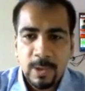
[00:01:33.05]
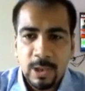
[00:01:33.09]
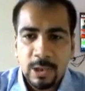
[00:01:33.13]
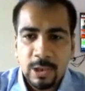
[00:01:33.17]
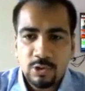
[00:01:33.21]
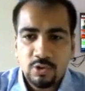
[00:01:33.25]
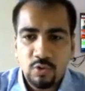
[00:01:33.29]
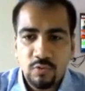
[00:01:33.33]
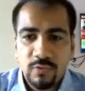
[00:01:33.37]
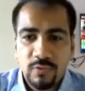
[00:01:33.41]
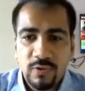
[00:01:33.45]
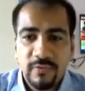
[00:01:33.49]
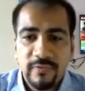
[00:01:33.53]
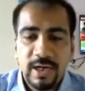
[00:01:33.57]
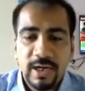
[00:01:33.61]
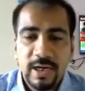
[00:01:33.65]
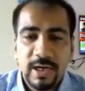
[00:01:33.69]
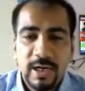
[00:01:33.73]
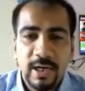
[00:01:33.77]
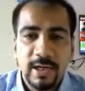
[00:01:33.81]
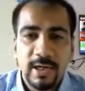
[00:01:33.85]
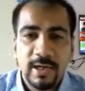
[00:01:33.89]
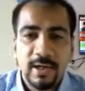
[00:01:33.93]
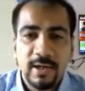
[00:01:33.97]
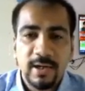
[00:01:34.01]
So we will
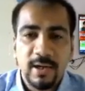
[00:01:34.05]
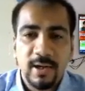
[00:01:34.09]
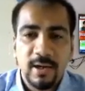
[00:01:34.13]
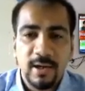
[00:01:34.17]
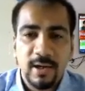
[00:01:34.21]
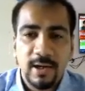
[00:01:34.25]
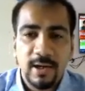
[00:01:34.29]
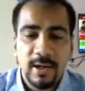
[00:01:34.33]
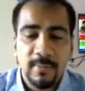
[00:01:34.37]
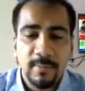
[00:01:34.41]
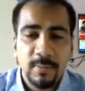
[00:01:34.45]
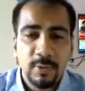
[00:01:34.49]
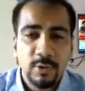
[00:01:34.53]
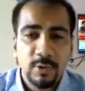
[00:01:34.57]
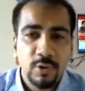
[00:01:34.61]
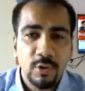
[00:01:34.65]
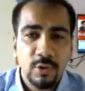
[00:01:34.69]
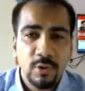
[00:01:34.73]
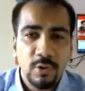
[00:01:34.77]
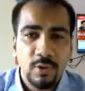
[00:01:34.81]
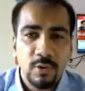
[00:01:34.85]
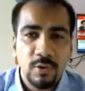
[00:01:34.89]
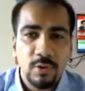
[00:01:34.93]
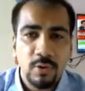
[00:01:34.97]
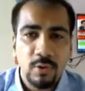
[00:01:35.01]
come to
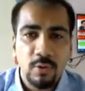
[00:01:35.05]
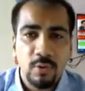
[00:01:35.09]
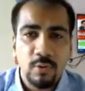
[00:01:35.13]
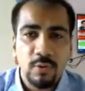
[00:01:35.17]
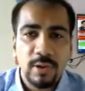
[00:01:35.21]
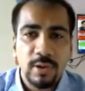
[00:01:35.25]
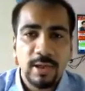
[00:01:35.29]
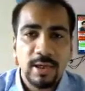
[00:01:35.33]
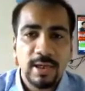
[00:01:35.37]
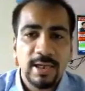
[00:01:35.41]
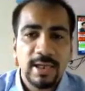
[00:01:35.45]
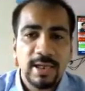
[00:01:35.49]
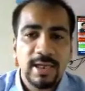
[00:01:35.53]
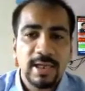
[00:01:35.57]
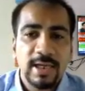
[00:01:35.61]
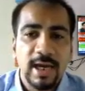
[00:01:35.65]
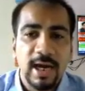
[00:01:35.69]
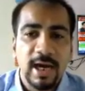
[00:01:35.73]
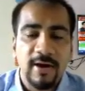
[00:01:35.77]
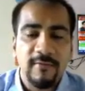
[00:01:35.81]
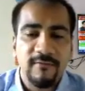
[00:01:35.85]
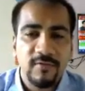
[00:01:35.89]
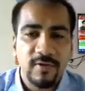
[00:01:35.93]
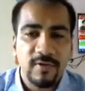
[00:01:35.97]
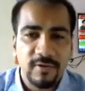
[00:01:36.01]
know only
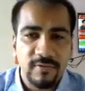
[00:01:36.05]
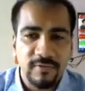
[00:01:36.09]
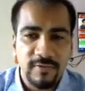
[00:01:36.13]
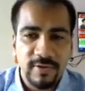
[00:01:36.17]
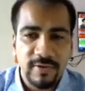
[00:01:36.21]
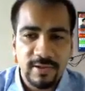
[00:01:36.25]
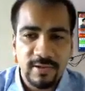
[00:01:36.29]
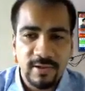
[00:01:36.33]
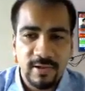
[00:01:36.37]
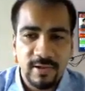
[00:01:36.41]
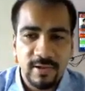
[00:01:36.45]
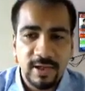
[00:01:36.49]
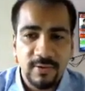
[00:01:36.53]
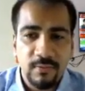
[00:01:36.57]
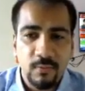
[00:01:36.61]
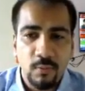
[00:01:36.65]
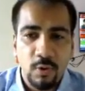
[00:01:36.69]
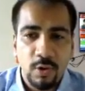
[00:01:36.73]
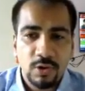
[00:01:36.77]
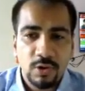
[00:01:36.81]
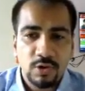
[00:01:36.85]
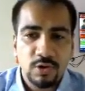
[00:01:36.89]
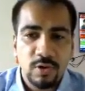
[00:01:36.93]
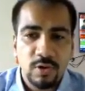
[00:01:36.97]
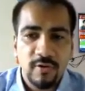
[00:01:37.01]
after 3:30
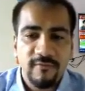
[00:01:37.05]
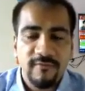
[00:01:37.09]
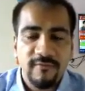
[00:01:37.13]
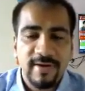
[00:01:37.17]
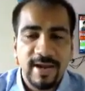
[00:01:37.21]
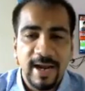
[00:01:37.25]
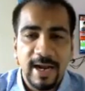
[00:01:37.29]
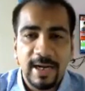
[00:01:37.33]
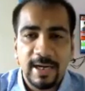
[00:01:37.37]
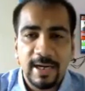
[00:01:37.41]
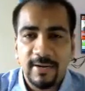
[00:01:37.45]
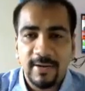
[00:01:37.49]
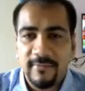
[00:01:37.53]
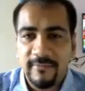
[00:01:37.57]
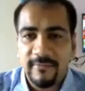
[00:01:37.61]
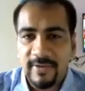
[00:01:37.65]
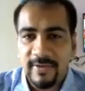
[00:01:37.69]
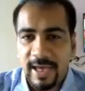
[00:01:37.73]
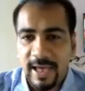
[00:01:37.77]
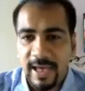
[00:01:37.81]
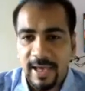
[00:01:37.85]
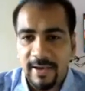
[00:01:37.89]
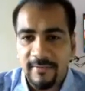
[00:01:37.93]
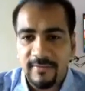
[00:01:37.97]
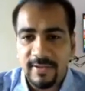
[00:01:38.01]
what sort of candle we
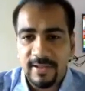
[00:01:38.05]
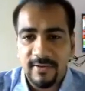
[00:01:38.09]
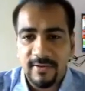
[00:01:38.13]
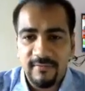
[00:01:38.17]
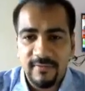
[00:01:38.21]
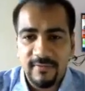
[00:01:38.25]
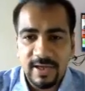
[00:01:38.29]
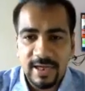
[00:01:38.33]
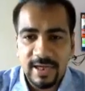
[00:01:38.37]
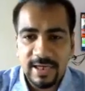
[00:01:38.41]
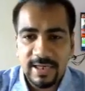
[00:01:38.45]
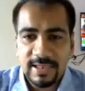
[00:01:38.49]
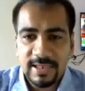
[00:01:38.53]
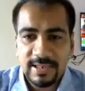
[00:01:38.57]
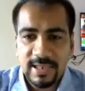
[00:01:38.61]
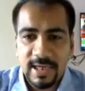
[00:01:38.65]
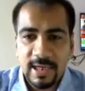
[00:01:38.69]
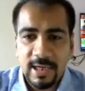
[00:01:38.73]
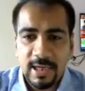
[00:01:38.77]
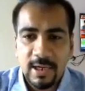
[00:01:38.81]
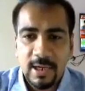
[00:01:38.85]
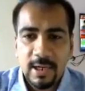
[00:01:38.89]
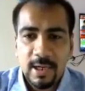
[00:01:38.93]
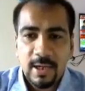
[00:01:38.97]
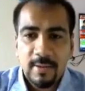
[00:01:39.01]
have in the weekly
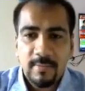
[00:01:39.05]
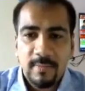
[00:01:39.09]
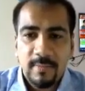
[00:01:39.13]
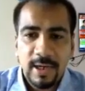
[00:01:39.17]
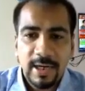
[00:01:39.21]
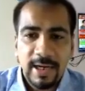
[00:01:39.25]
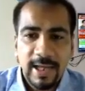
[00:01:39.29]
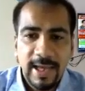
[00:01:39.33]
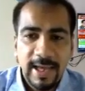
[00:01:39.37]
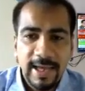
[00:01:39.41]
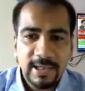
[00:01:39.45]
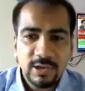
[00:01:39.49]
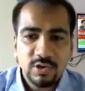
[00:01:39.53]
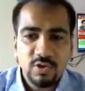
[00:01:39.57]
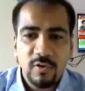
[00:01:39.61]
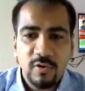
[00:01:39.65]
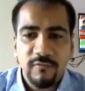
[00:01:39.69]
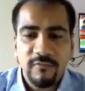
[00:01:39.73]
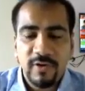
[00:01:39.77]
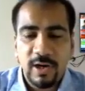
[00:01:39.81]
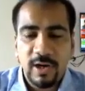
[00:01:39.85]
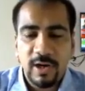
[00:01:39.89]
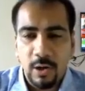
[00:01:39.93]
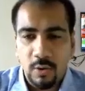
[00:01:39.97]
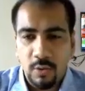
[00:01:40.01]
chart. But as
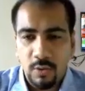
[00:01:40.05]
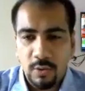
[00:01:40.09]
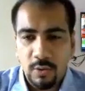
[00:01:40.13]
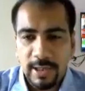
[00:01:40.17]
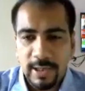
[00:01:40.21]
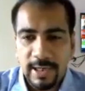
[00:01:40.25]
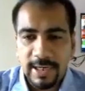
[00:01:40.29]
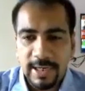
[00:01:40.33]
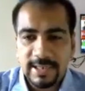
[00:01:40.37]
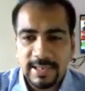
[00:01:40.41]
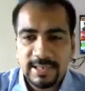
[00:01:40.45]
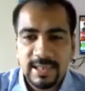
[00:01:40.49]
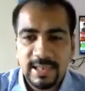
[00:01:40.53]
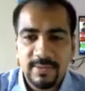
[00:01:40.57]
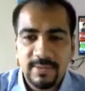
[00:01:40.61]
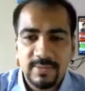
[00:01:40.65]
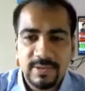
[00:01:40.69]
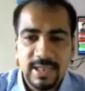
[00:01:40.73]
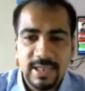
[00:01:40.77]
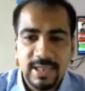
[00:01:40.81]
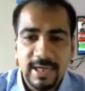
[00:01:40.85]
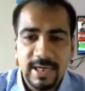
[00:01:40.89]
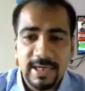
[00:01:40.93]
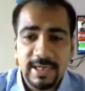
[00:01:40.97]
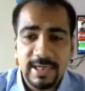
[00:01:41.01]
of now, it seems
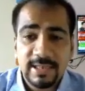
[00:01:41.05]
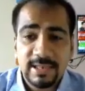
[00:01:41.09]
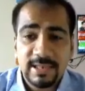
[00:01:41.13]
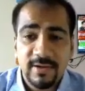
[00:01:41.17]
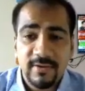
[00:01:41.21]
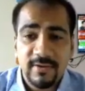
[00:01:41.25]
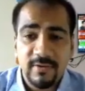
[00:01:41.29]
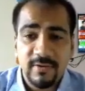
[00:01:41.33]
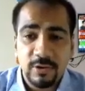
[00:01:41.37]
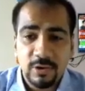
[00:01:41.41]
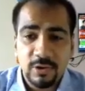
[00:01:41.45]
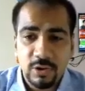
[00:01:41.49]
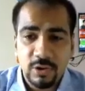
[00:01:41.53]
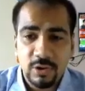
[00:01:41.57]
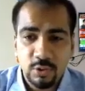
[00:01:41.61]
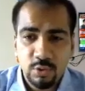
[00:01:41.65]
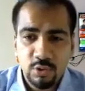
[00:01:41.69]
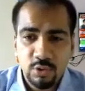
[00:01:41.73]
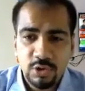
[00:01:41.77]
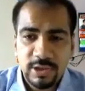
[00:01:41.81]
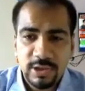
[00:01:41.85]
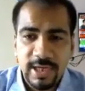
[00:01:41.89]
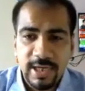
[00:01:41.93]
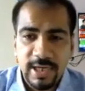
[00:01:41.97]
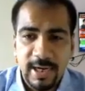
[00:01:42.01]
that it is a
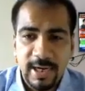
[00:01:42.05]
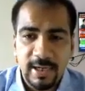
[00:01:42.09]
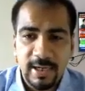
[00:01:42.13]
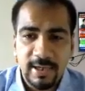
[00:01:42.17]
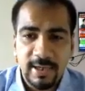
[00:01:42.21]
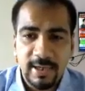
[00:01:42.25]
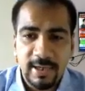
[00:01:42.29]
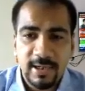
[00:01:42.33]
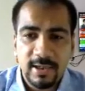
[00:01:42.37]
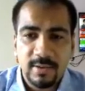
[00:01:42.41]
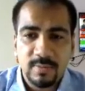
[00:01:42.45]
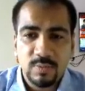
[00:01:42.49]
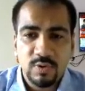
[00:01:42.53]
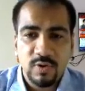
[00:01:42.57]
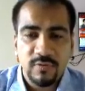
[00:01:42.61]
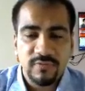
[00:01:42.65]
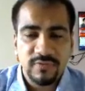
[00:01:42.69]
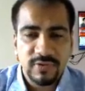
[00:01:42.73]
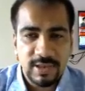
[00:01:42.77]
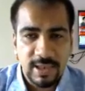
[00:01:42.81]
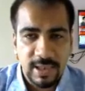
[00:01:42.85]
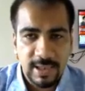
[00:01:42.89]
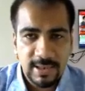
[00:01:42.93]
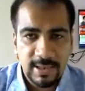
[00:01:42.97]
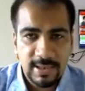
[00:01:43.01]
huge candle in terms of
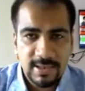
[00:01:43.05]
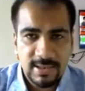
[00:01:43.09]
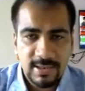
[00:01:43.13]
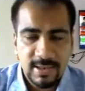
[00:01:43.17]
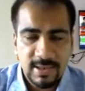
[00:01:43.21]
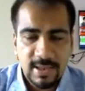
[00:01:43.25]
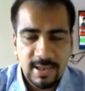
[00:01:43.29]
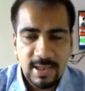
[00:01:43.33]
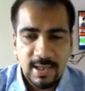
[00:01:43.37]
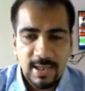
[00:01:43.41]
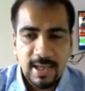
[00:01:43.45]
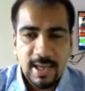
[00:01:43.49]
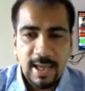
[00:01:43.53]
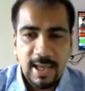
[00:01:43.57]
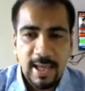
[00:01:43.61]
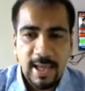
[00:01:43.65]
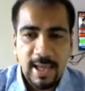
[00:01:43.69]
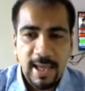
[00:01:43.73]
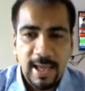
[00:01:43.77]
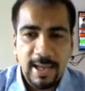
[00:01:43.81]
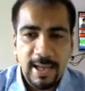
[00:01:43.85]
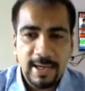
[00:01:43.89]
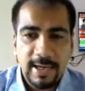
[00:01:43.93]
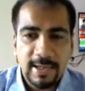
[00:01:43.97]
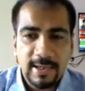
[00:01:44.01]
size,
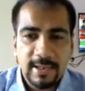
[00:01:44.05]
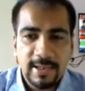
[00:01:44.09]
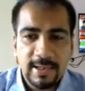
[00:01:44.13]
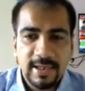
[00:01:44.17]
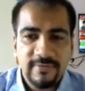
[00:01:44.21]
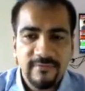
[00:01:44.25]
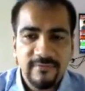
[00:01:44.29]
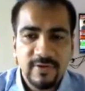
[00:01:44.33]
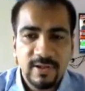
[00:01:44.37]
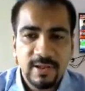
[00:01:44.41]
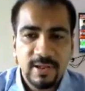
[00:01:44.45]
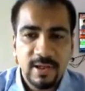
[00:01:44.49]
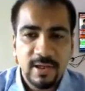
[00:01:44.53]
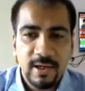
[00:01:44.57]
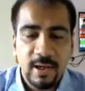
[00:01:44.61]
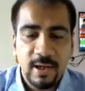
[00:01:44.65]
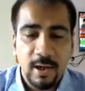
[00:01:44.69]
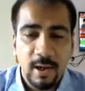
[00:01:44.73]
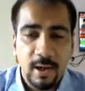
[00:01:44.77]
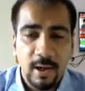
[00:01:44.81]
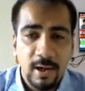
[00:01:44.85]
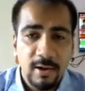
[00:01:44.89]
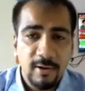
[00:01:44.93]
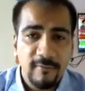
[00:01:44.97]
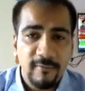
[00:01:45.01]
and even the
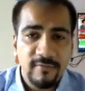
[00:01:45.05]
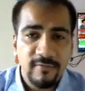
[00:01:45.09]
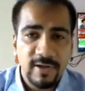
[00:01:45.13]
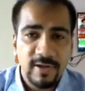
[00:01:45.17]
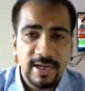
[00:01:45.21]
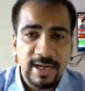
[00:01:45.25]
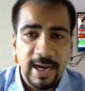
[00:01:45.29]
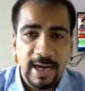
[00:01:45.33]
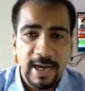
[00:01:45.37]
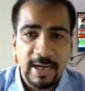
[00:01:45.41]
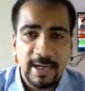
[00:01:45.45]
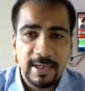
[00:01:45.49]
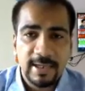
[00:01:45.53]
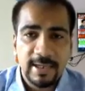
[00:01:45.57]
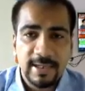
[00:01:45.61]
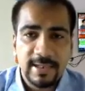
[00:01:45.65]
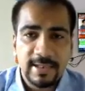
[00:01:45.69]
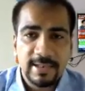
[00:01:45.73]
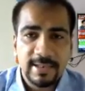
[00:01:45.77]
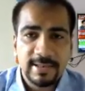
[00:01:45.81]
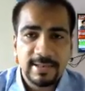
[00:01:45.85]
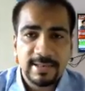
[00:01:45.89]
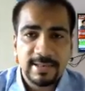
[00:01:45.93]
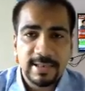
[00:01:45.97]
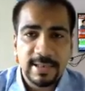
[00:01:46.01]
color of the candle
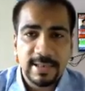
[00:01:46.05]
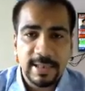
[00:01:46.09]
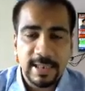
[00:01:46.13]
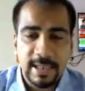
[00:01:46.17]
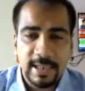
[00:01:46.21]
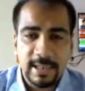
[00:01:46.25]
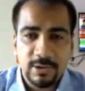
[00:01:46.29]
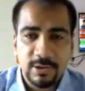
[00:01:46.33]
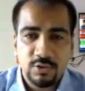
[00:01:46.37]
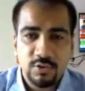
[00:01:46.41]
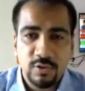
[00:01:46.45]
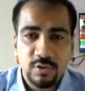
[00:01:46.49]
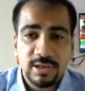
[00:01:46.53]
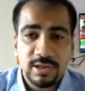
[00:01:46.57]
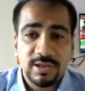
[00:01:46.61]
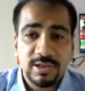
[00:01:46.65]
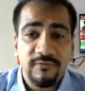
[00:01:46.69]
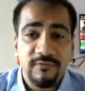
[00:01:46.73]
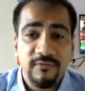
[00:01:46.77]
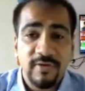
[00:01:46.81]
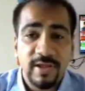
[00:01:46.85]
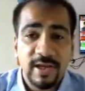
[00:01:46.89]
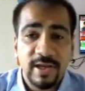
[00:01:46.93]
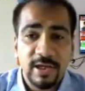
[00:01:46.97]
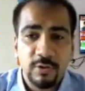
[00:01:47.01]
is green. So it is a
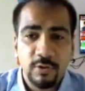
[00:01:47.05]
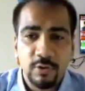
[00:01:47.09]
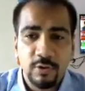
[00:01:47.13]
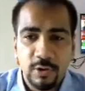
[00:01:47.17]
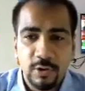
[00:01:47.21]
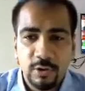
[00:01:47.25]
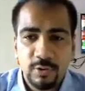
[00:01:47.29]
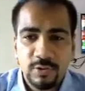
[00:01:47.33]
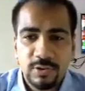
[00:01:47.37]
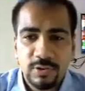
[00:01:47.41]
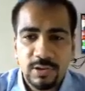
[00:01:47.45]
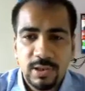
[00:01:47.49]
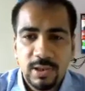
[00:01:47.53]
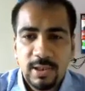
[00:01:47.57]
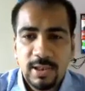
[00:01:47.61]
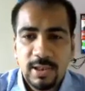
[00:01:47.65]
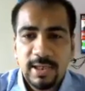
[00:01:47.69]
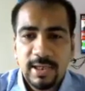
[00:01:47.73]
very good news.